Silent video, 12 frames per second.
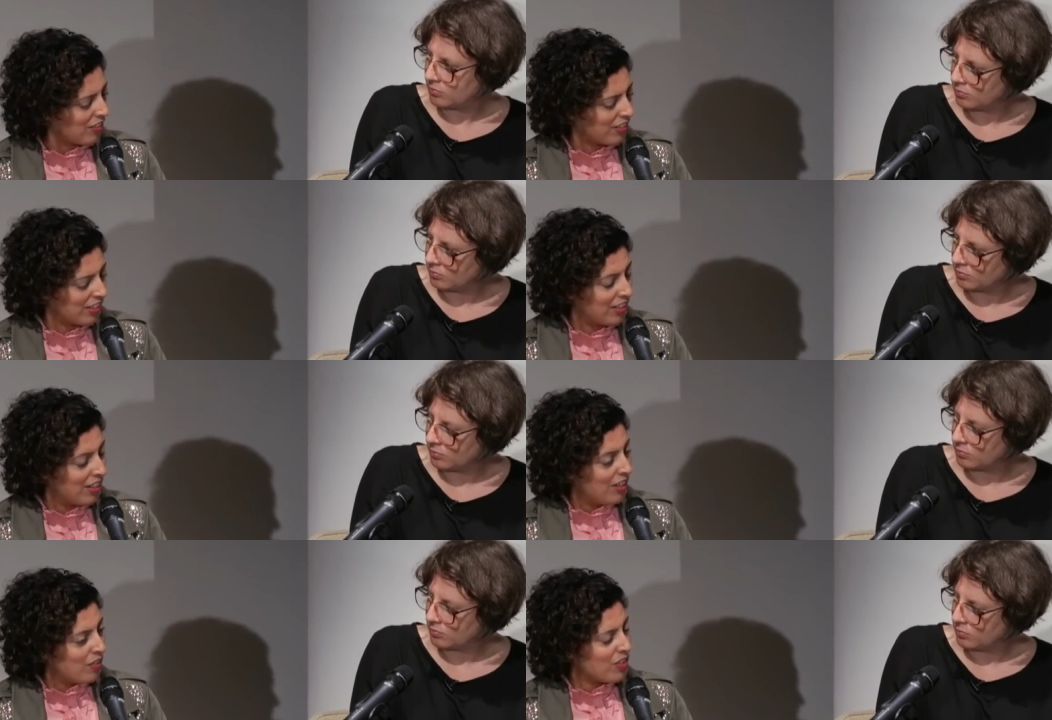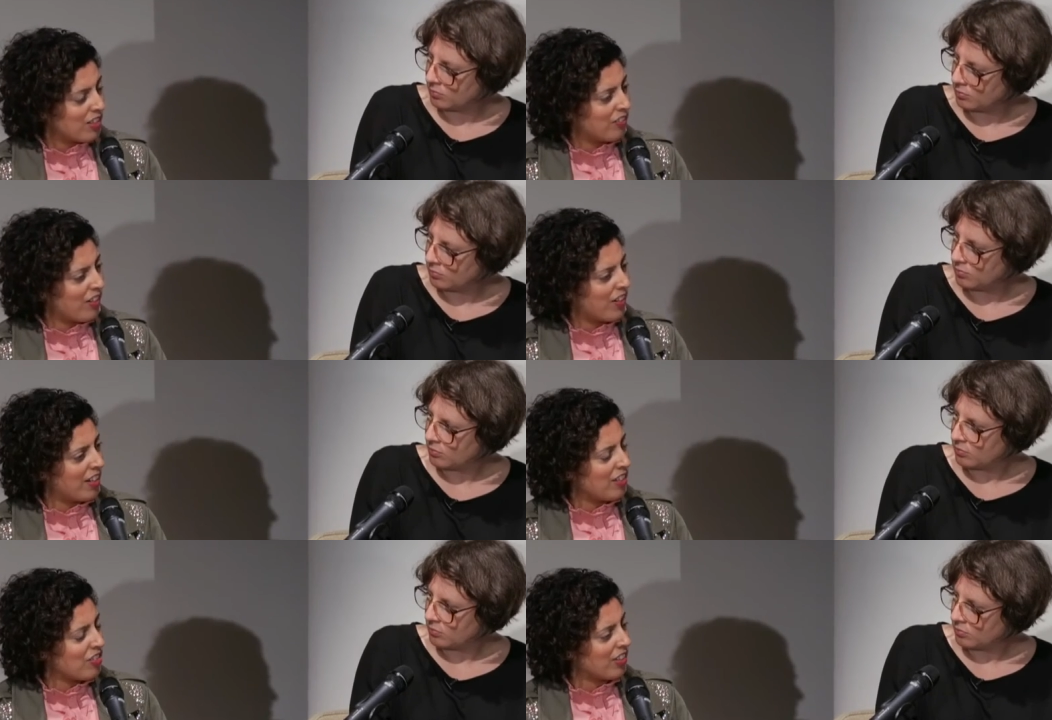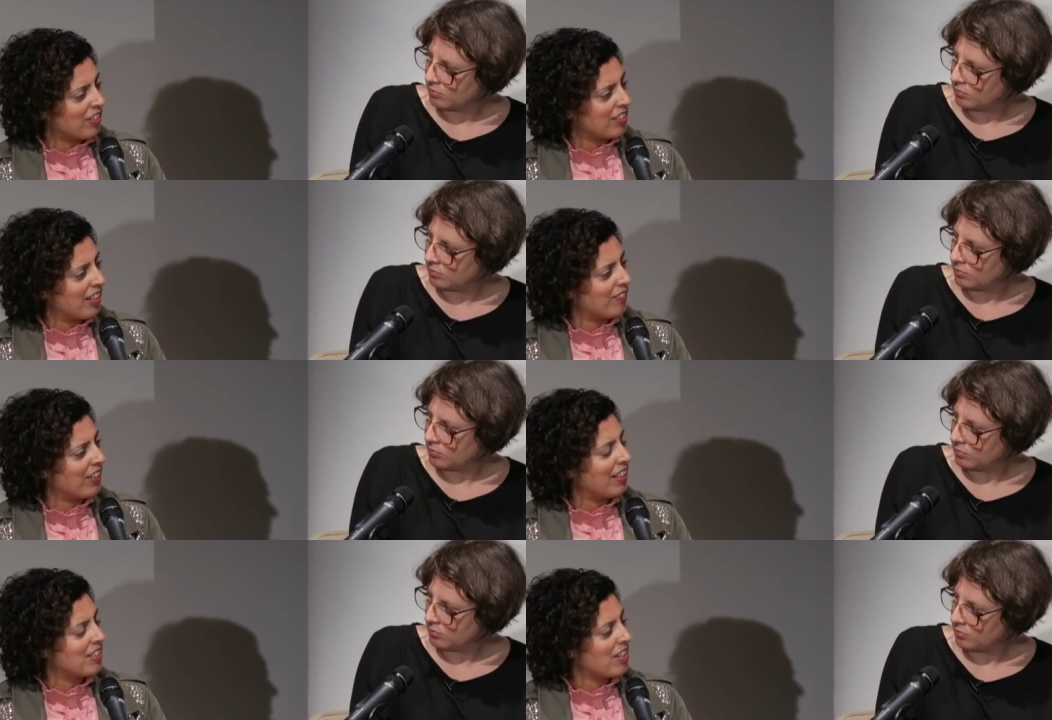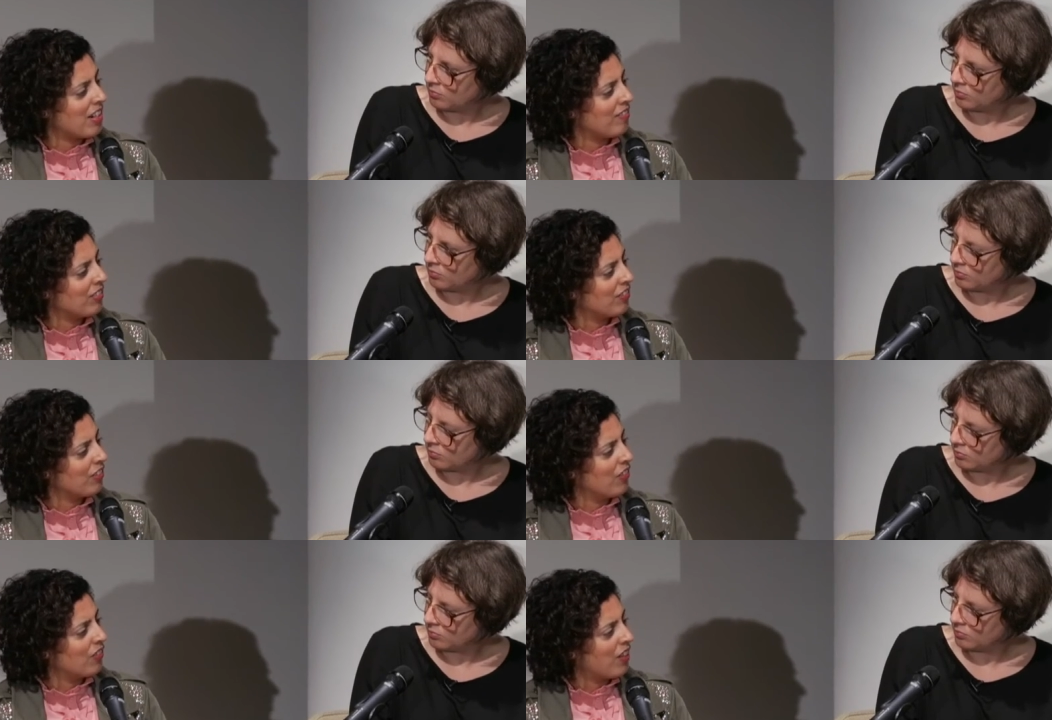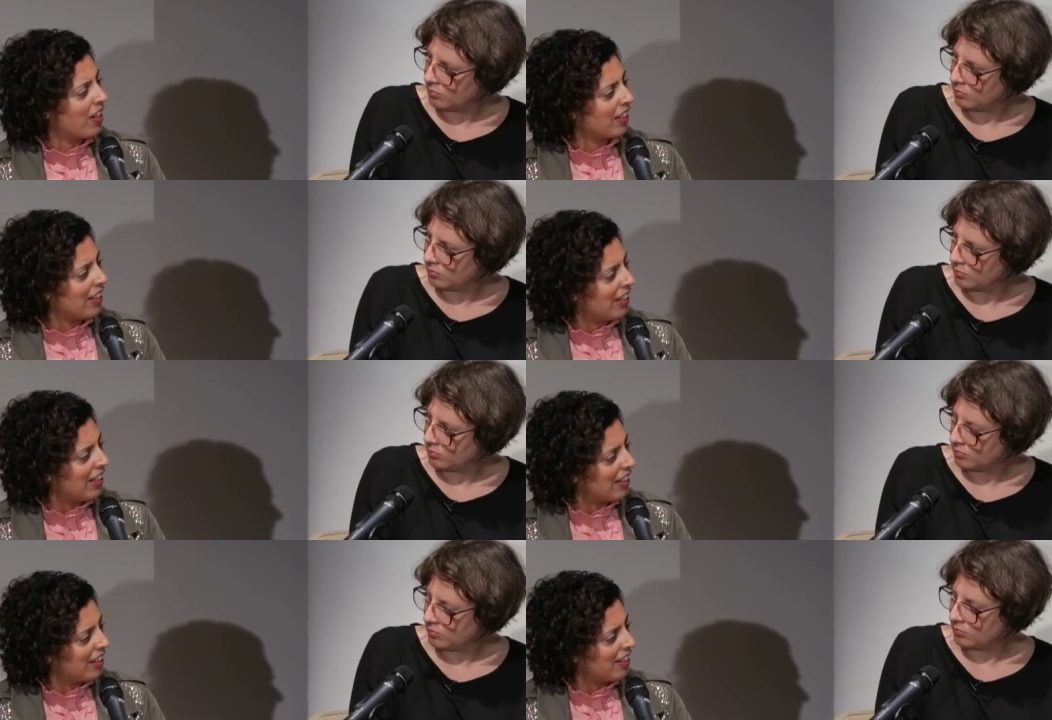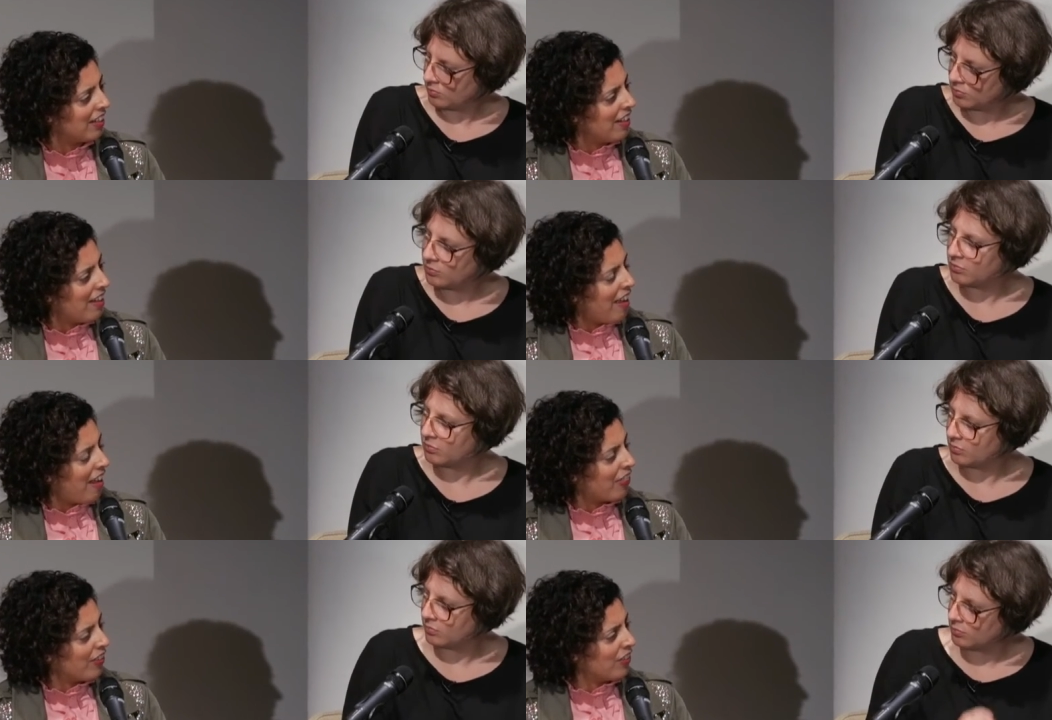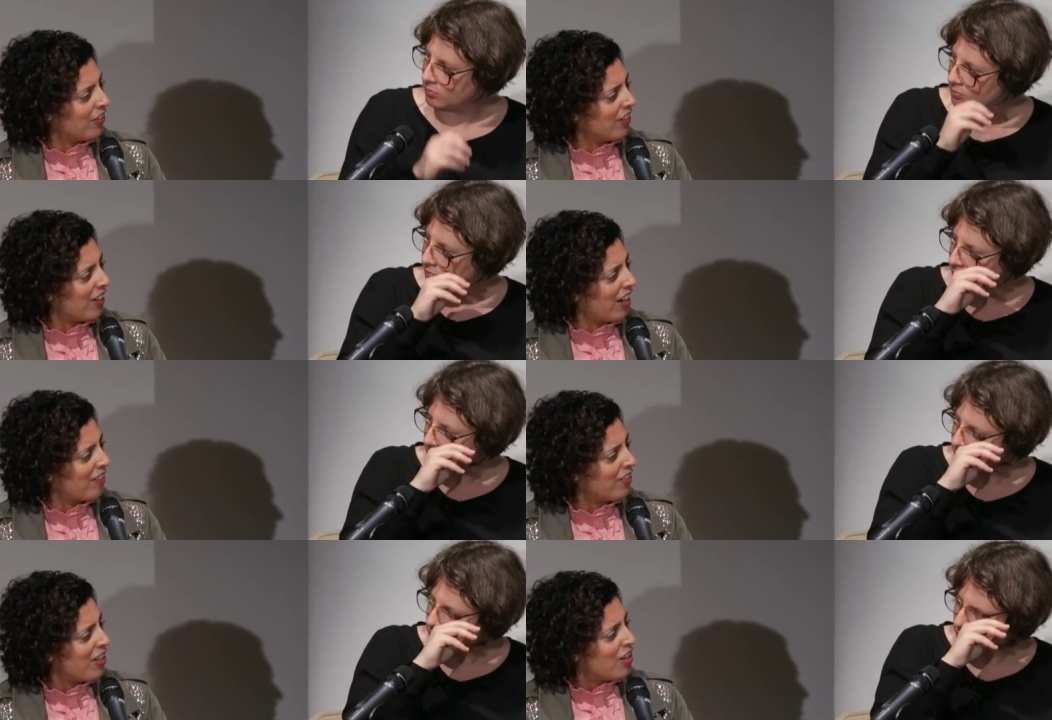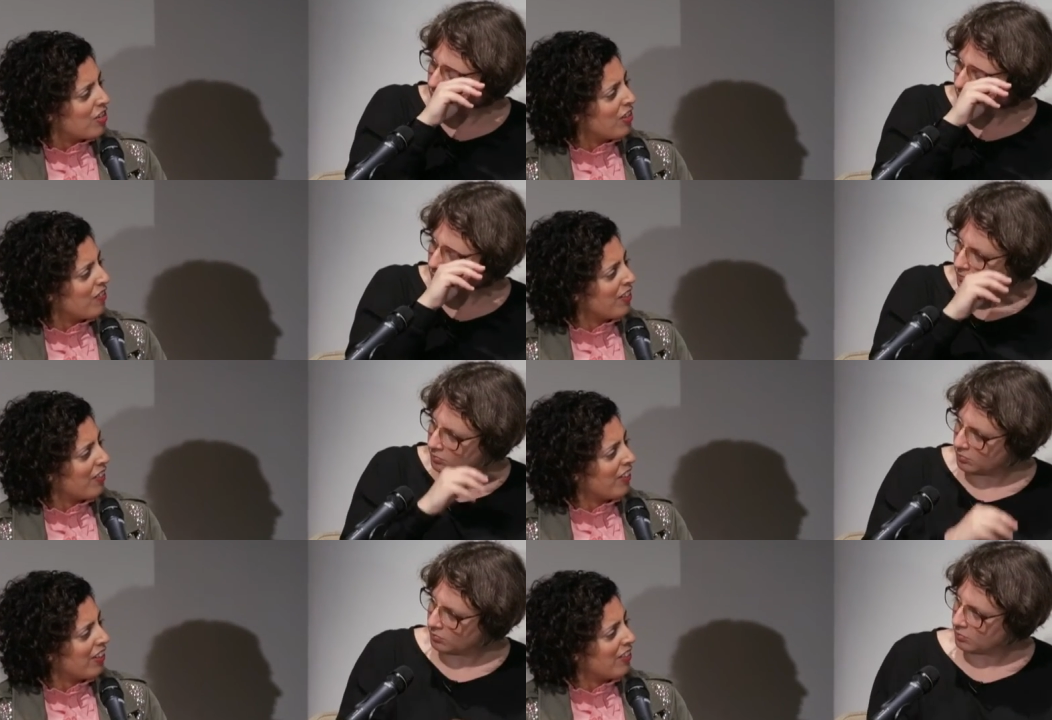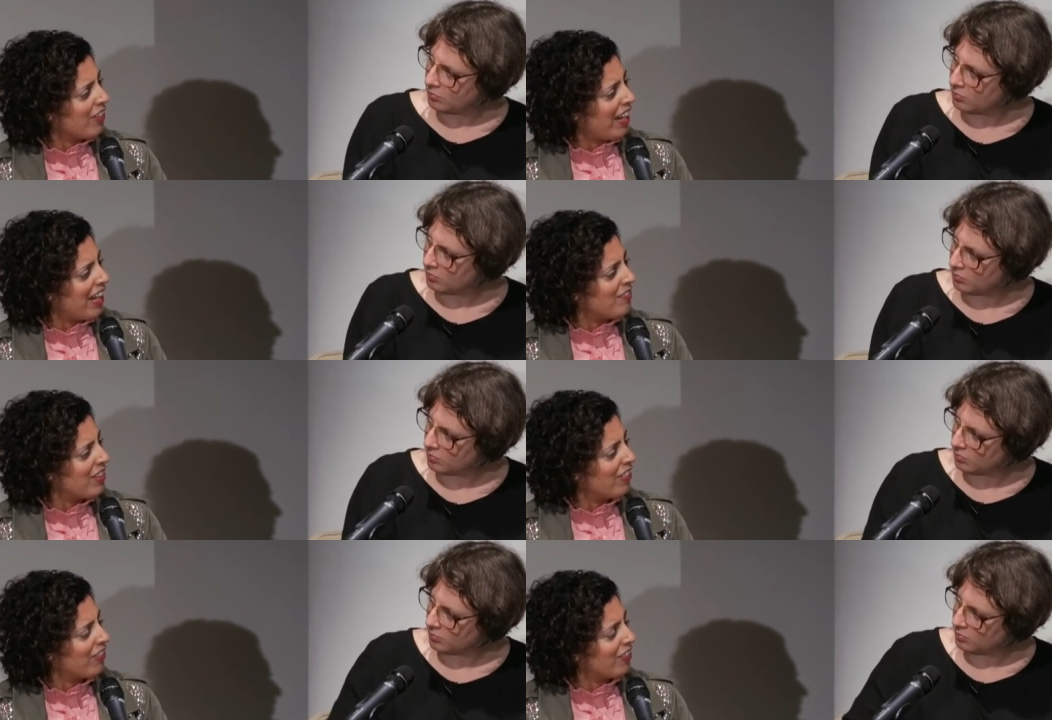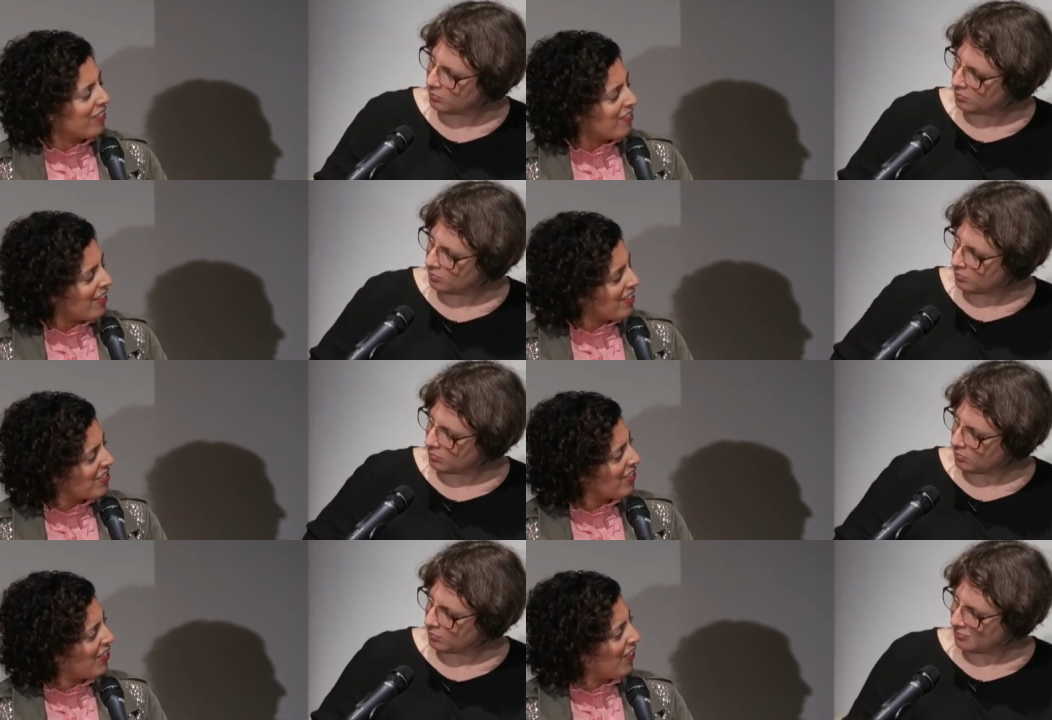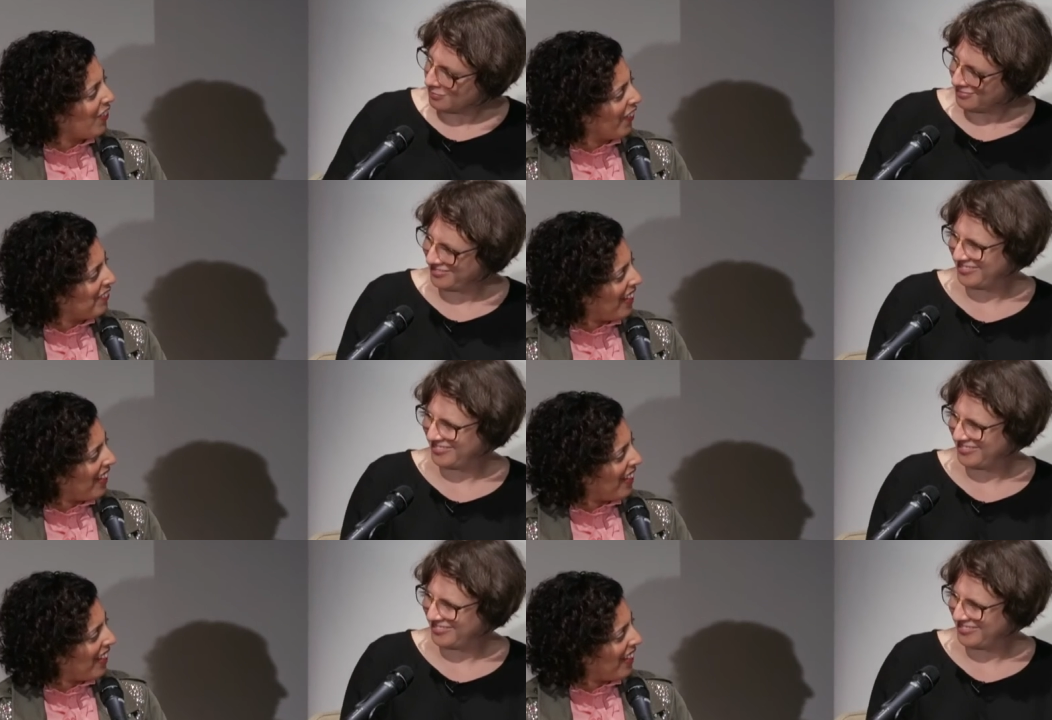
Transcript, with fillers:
Speaker 1: of it, which is very interesting. But in terms of your work here at the Guggenheim, do you feel that you came in through the front door or the